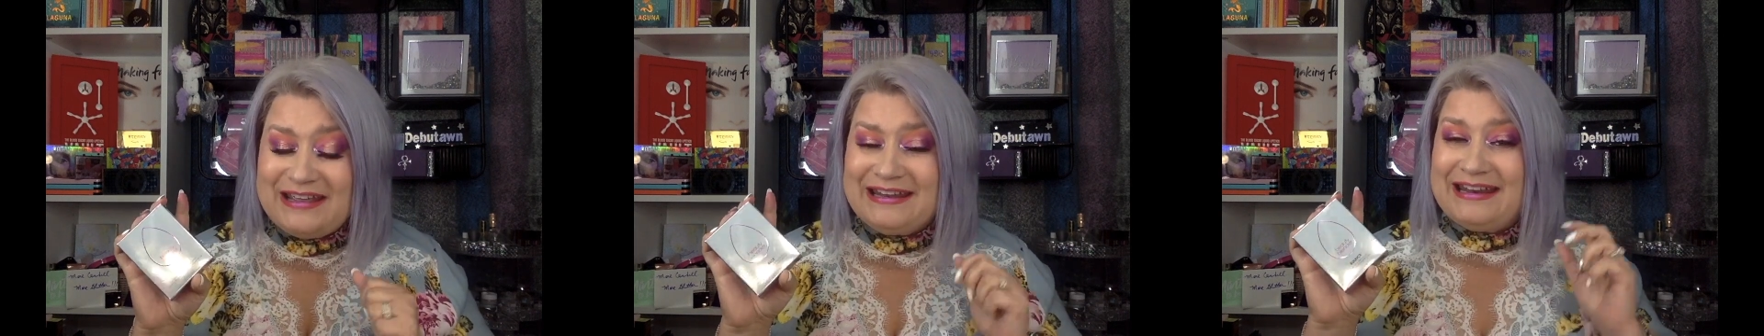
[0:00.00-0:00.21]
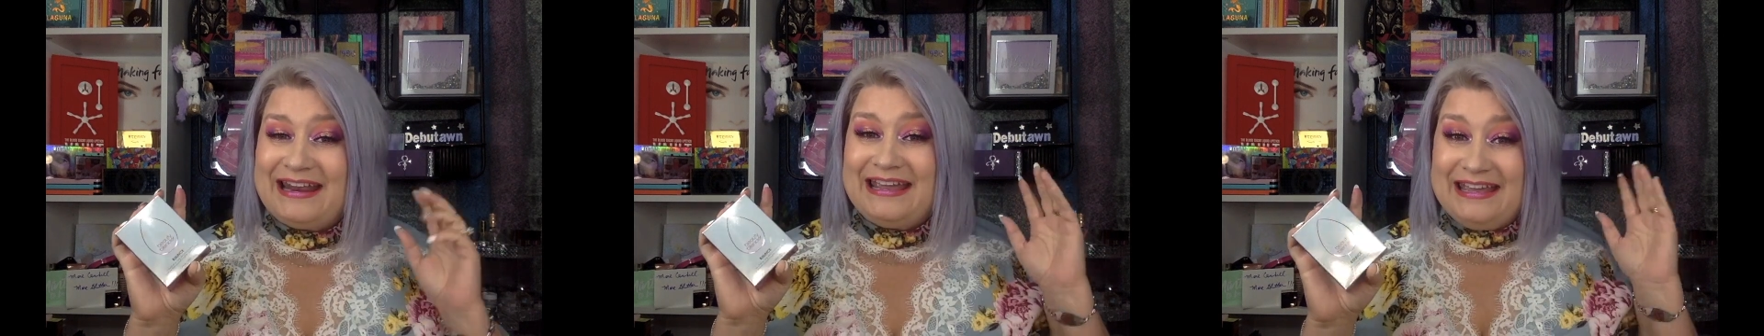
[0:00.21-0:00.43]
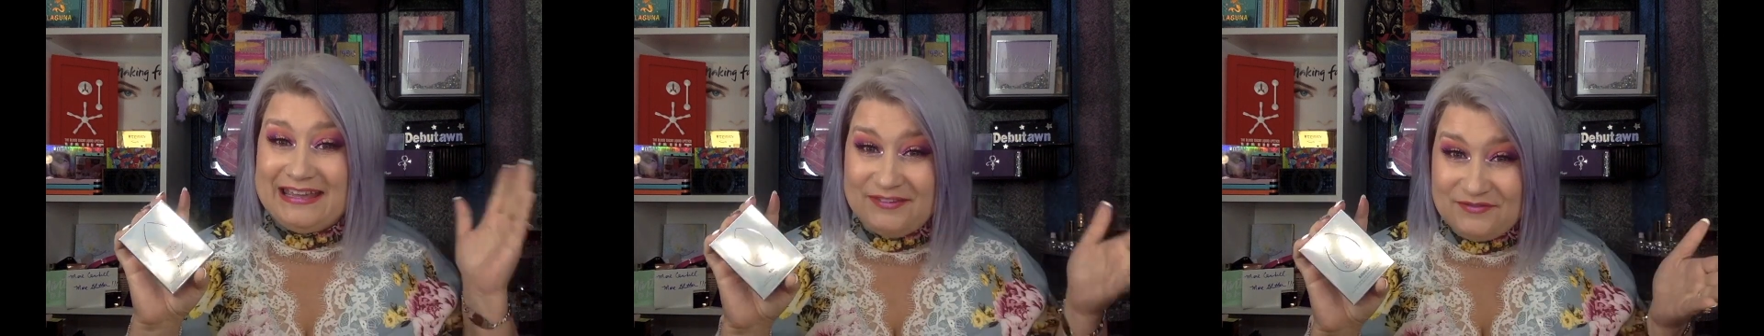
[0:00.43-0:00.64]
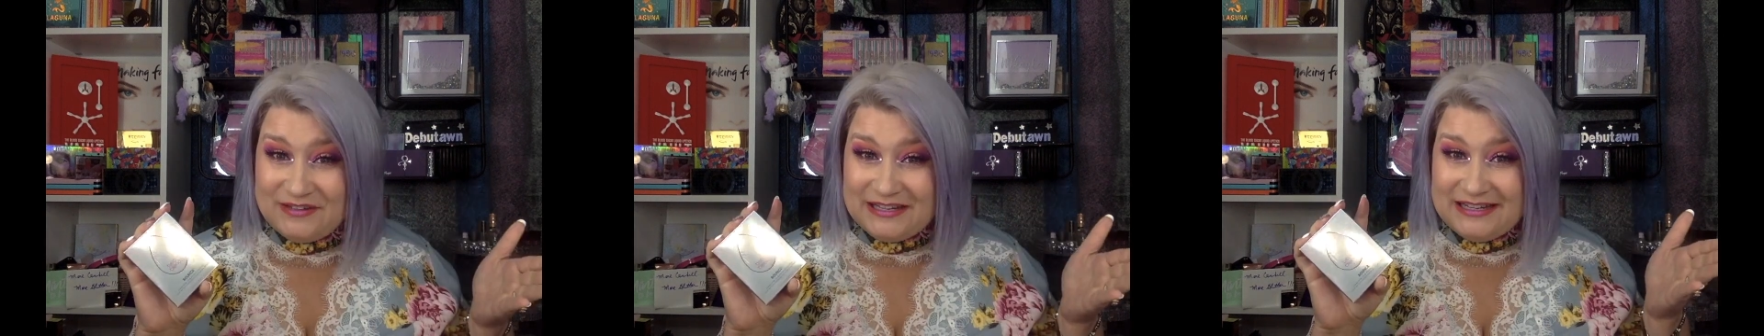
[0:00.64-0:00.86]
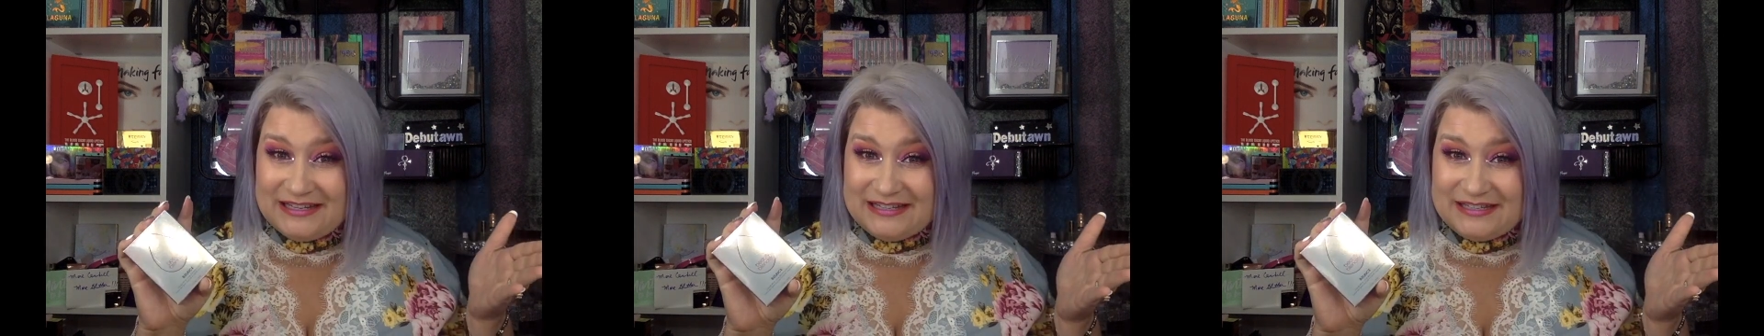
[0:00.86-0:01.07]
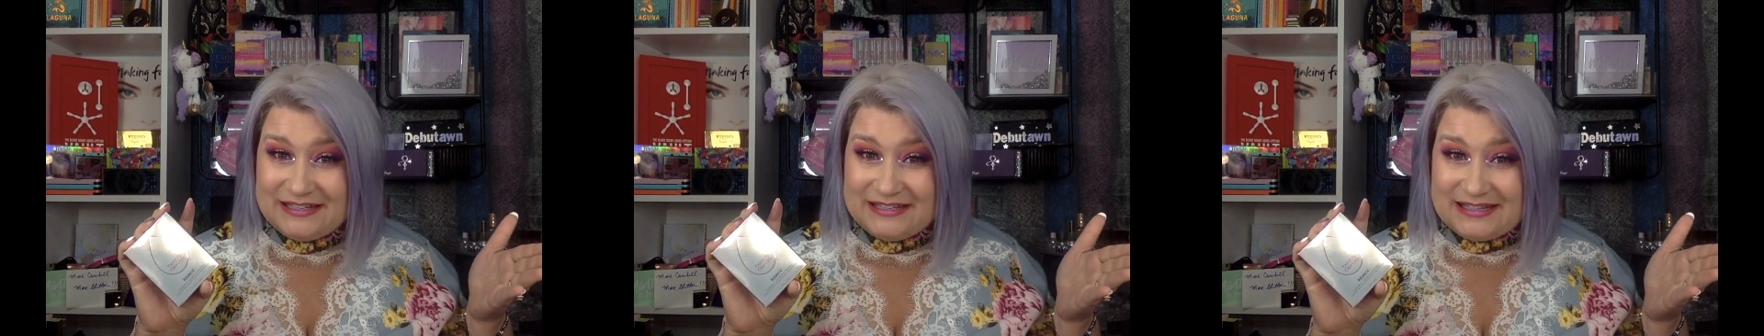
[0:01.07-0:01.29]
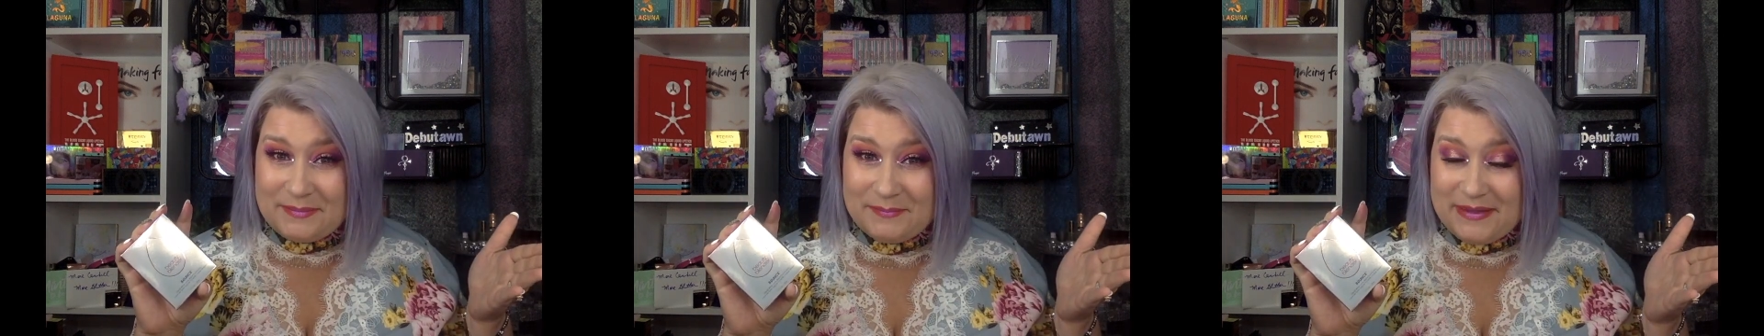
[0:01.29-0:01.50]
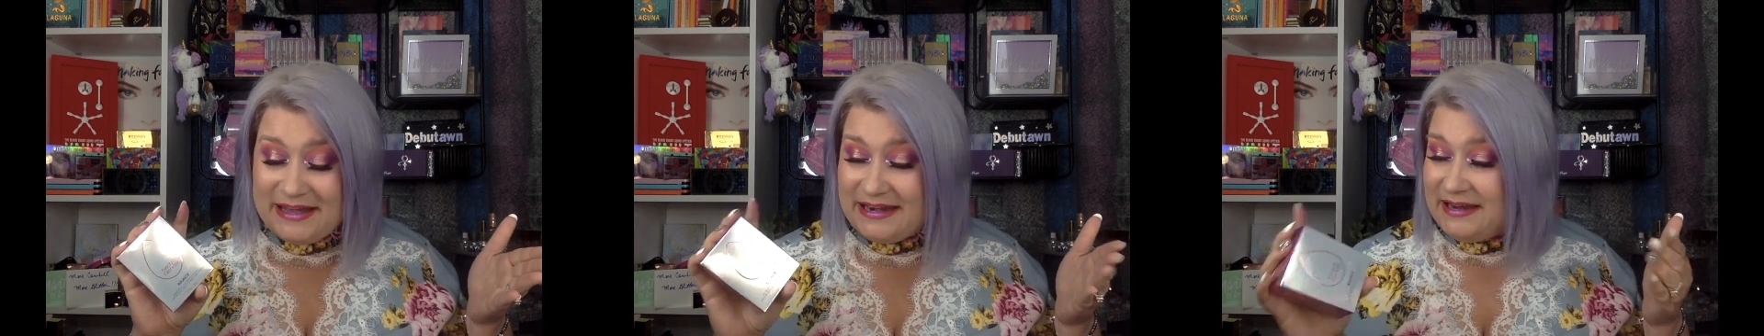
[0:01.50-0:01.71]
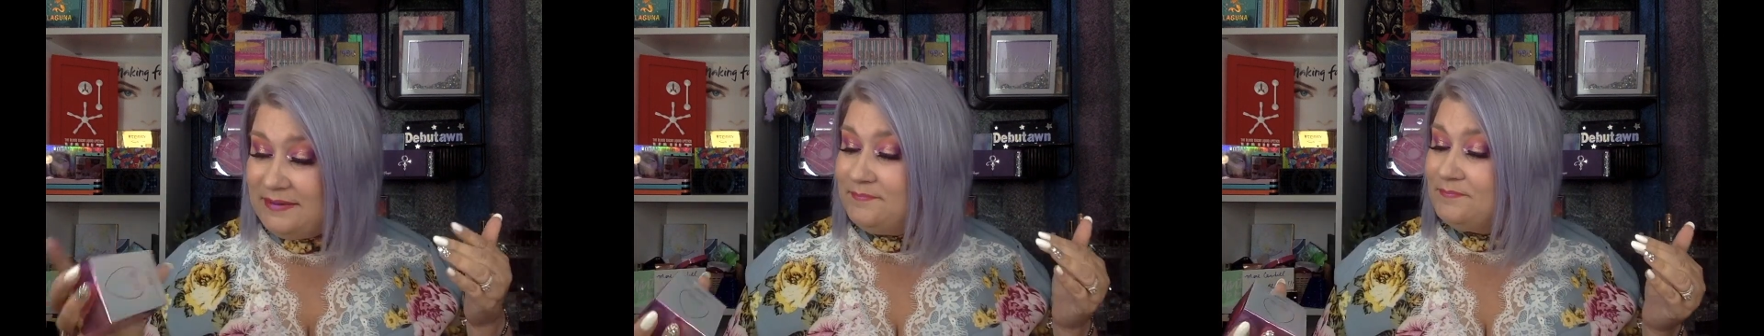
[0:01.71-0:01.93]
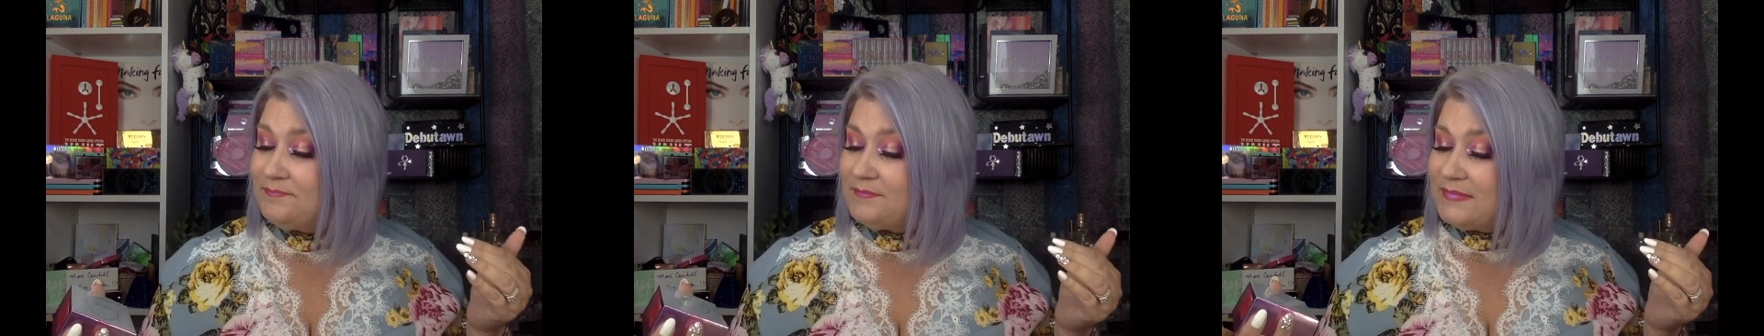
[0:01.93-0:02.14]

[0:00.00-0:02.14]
and I gifted it to somebody,